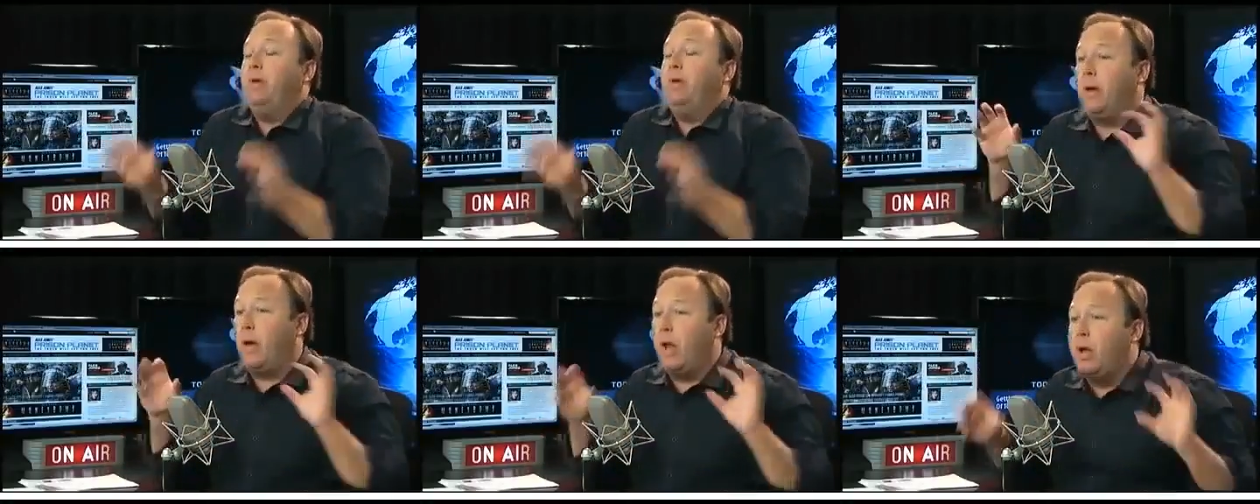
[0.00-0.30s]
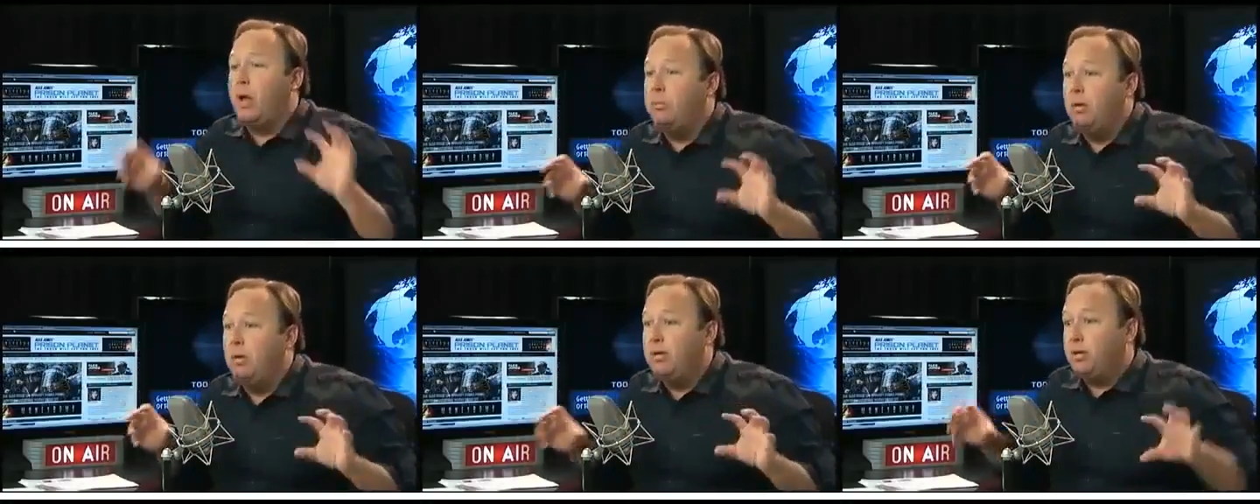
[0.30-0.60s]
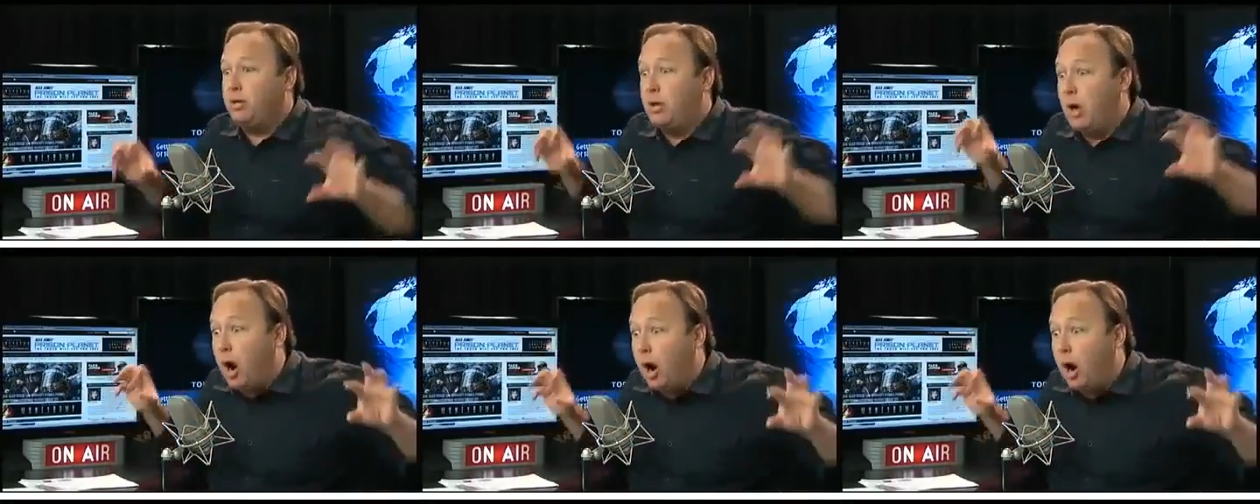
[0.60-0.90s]
But the
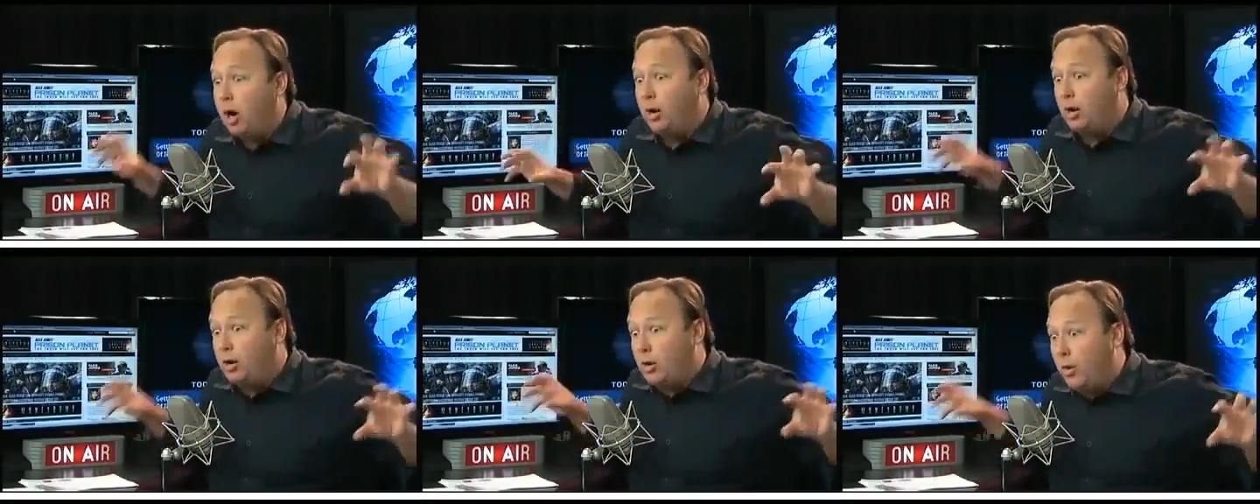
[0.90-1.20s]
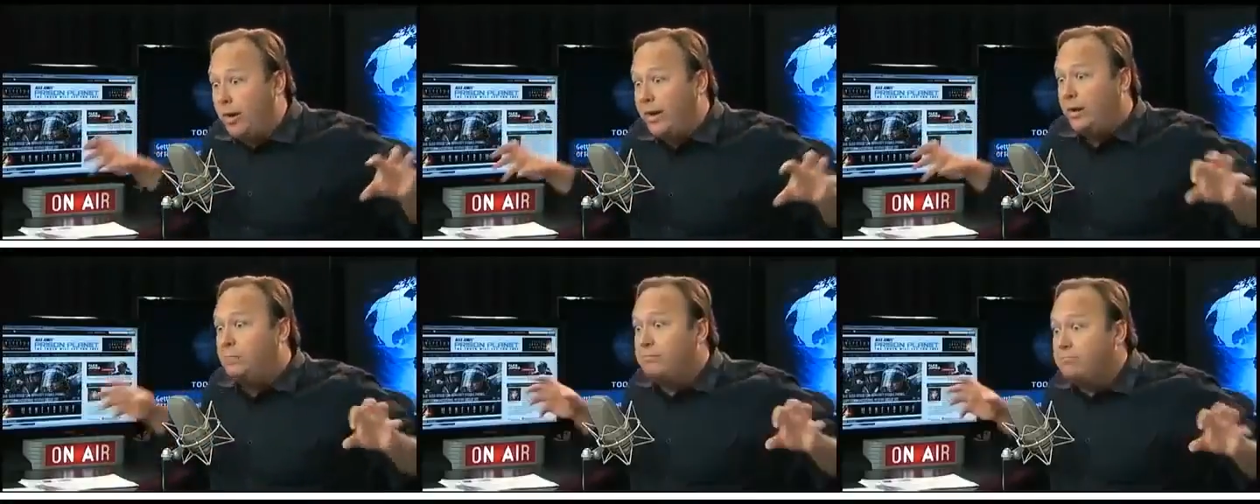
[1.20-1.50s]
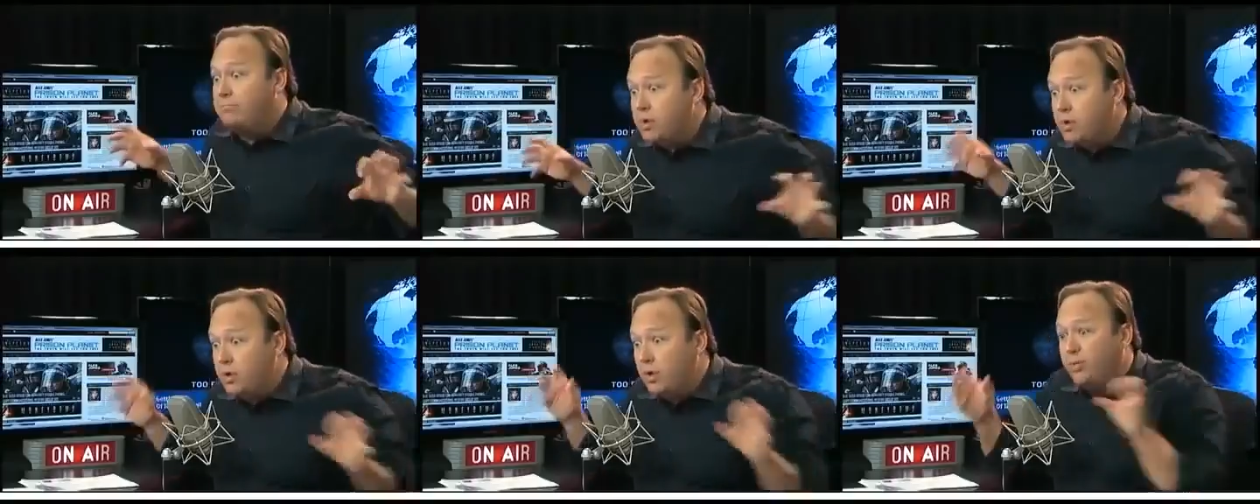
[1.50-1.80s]
globalists aren't
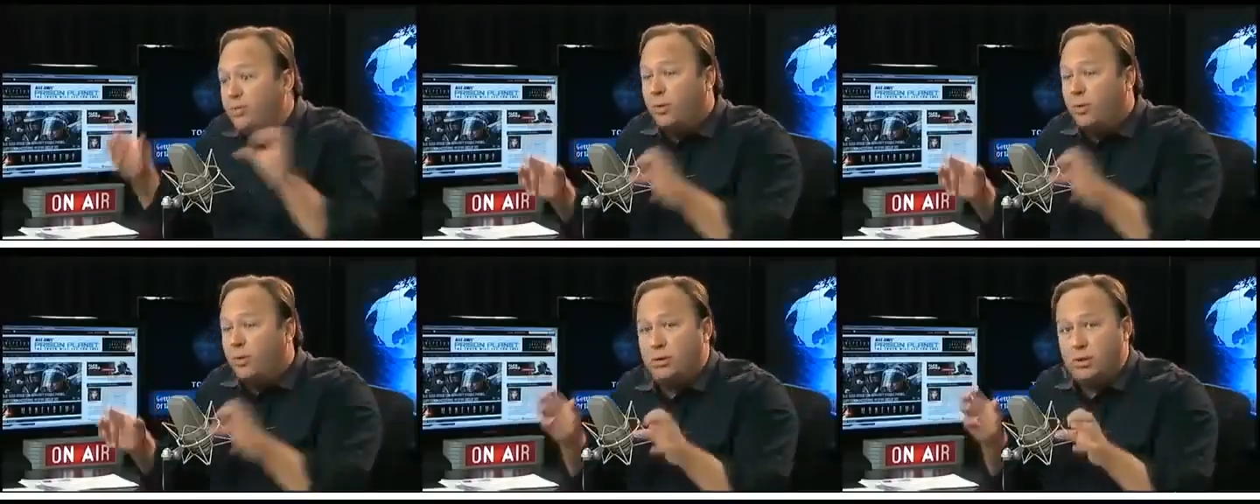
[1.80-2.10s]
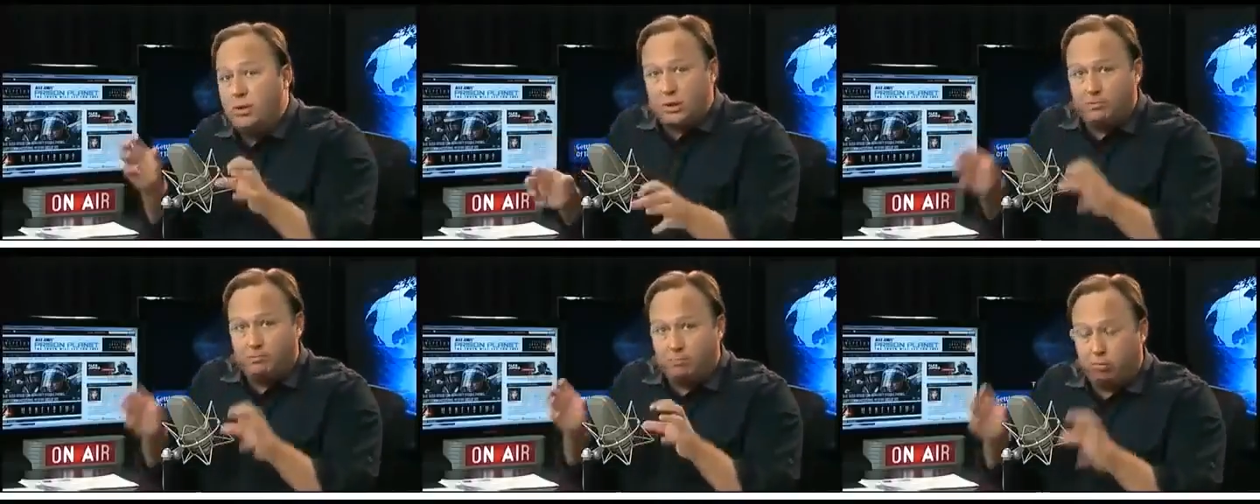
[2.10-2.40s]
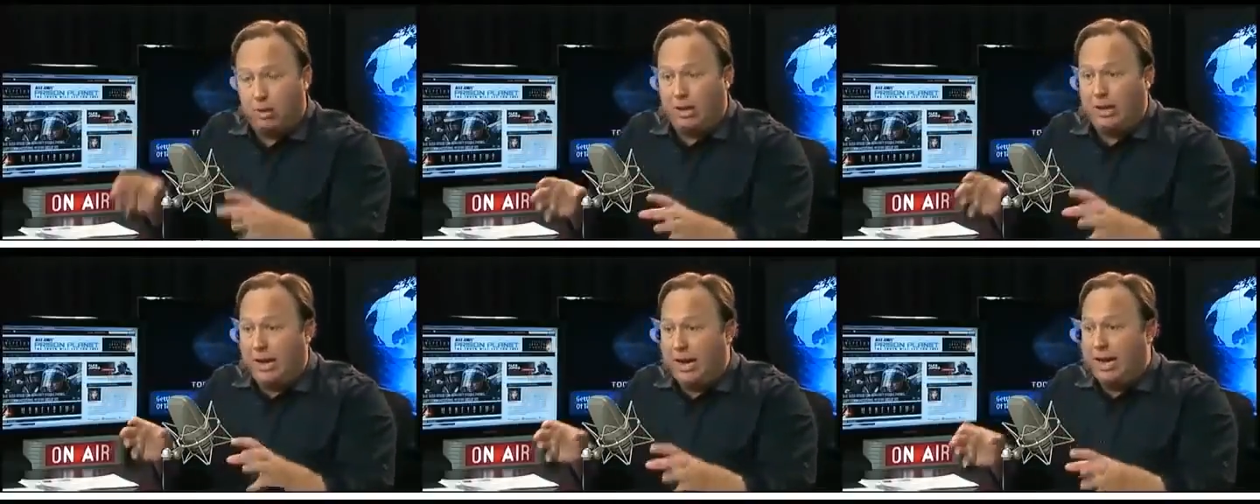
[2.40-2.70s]
going to move with
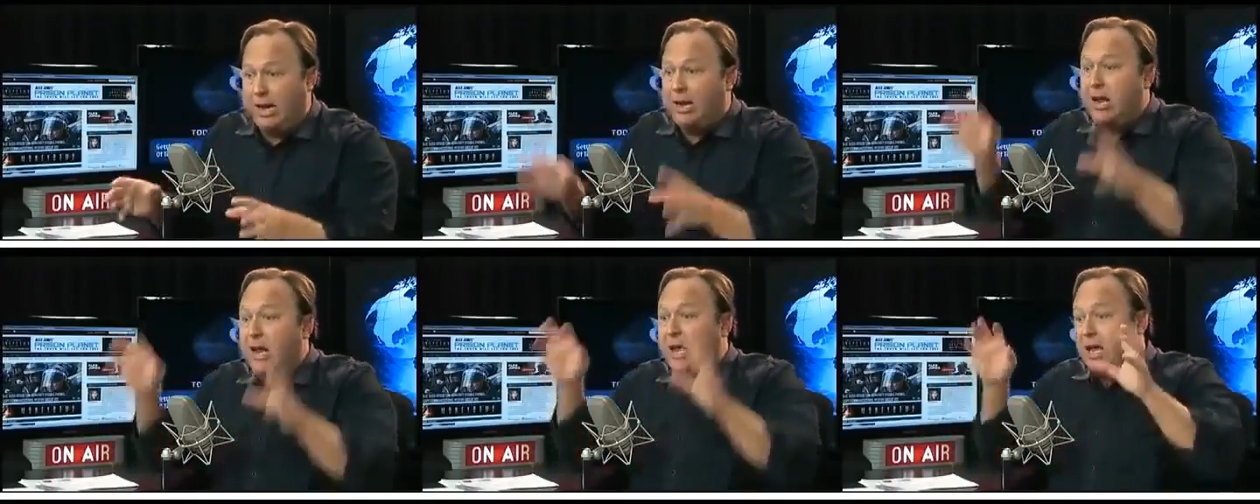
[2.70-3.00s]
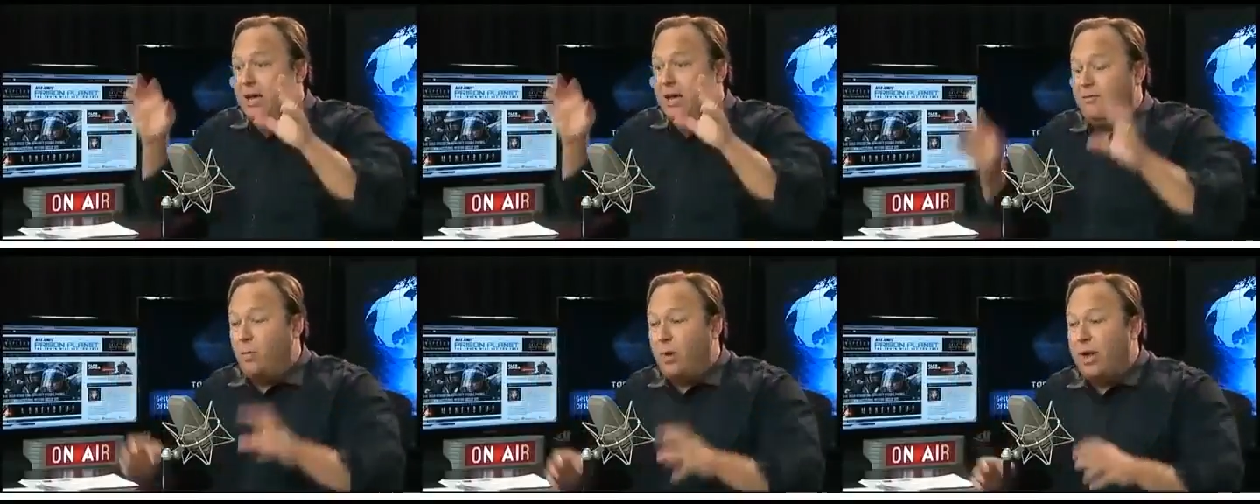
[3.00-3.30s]
this plan